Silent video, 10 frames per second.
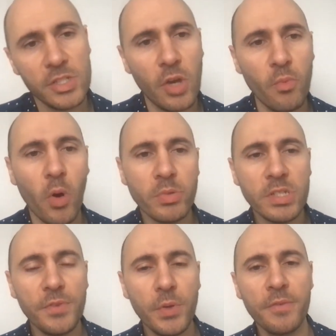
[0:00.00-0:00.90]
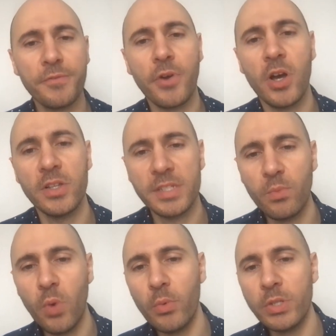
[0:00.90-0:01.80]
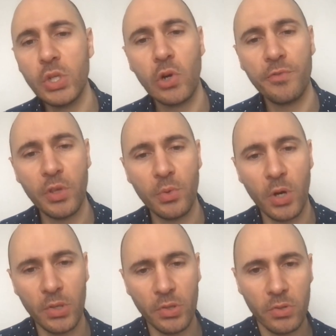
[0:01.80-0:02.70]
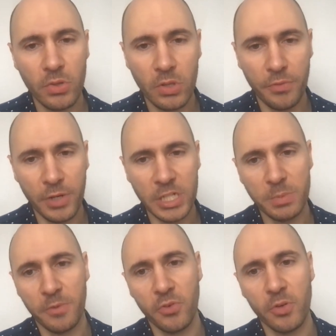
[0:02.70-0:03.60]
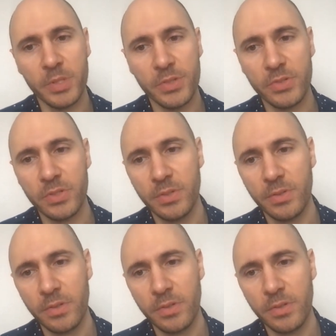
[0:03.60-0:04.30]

Tom, what was the view in France, and what was your view on the French performance?